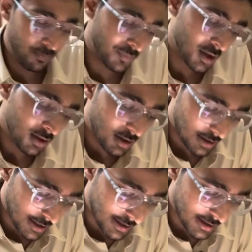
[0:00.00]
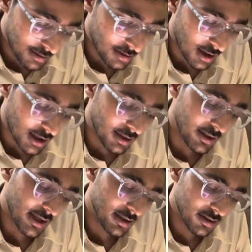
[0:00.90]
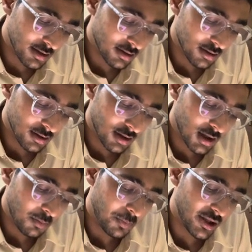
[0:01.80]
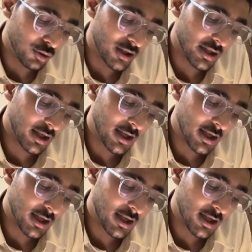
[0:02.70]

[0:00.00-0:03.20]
is are yes pituitary gland.